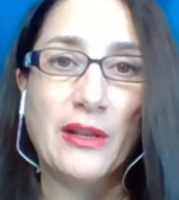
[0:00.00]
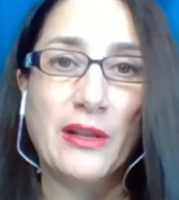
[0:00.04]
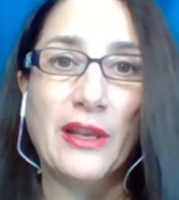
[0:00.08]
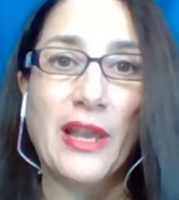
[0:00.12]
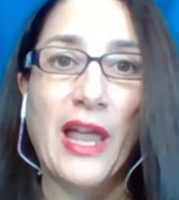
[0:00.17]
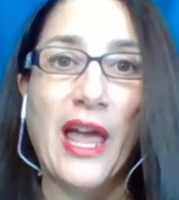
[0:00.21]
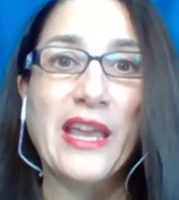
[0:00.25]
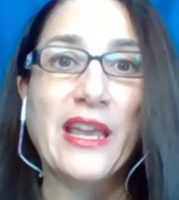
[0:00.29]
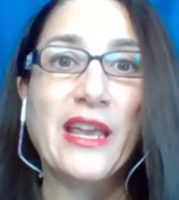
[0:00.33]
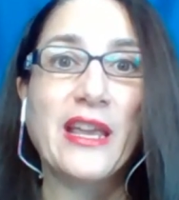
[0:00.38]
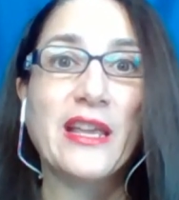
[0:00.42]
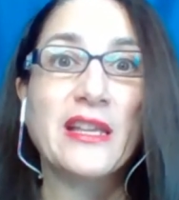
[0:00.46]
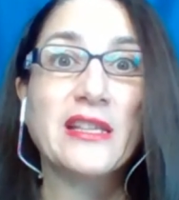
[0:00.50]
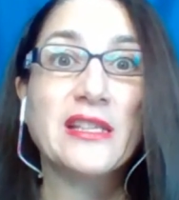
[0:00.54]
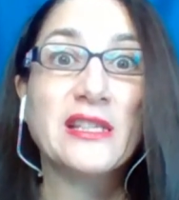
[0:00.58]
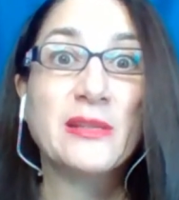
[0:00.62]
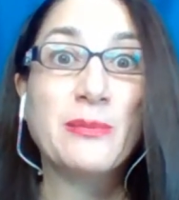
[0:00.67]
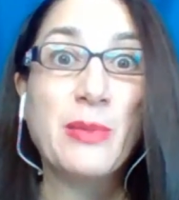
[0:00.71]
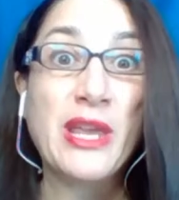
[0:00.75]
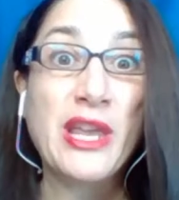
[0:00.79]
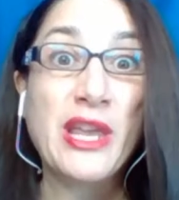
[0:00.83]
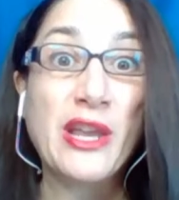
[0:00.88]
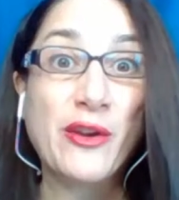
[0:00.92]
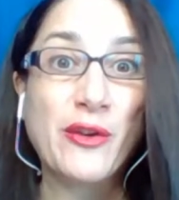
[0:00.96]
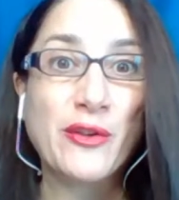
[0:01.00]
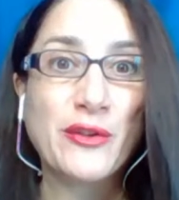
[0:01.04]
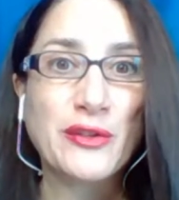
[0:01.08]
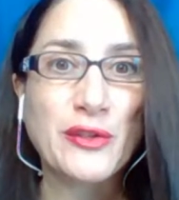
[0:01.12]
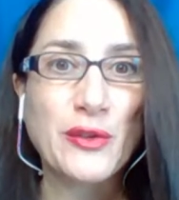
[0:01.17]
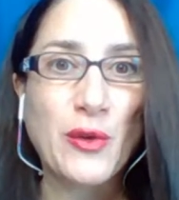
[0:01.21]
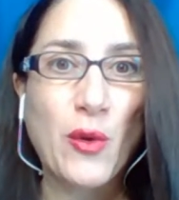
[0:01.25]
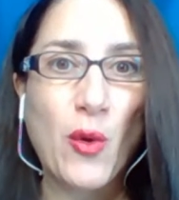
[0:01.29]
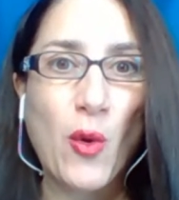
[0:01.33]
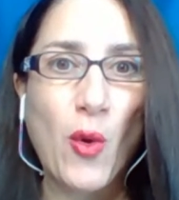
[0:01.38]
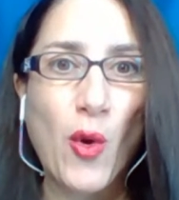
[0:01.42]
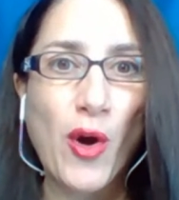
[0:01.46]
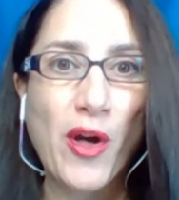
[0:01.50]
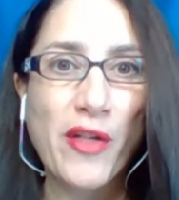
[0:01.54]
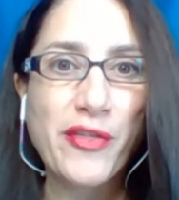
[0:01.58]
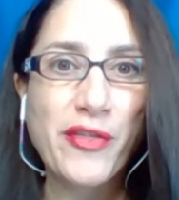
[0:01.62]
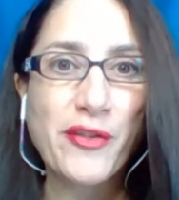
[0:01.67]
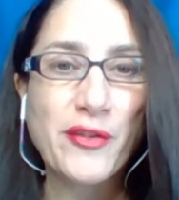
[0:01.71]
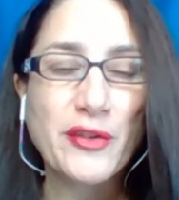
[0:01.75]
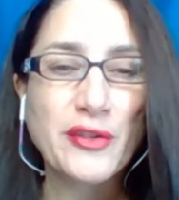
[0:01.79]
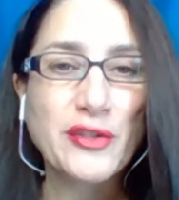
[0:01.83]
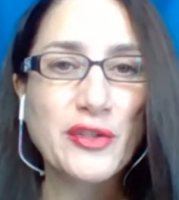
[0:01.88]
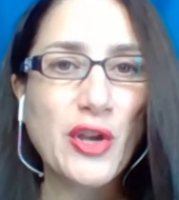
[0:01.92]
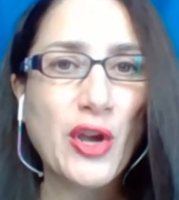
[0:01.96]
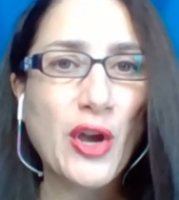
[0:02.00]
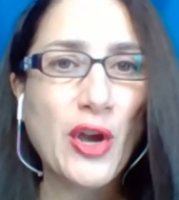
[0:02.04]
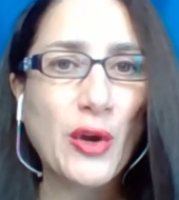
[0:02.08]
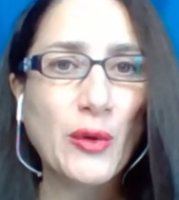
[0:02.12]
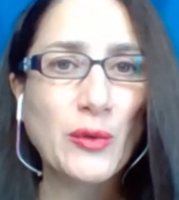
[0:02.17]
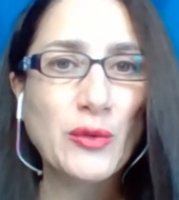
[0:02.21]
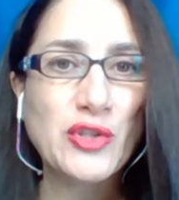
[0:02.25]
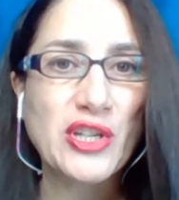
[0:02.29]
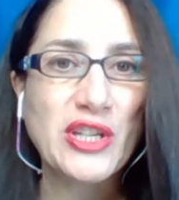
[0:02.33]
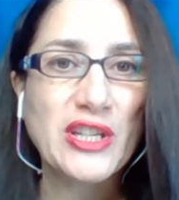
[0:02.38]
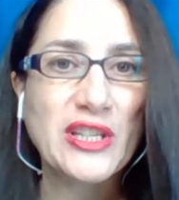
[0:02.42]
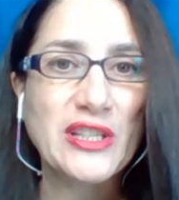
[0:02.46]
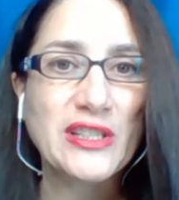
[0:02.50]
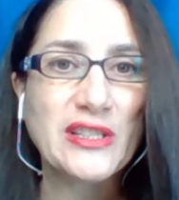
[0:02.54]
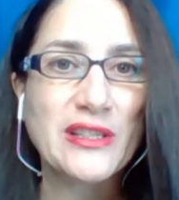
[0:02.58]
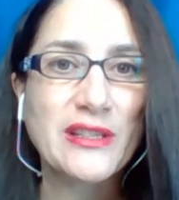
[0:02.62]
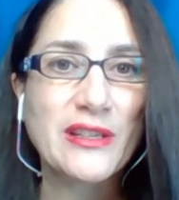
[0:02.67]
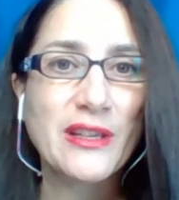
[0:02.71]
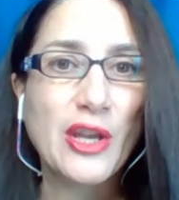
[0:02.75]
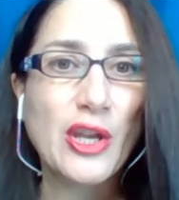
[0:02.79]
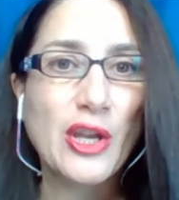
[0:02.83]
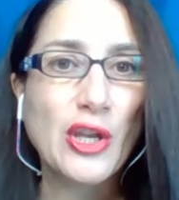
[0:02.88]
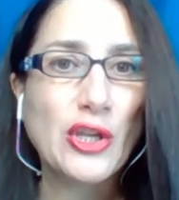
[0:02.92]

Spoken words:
like speakers, authors, coaches,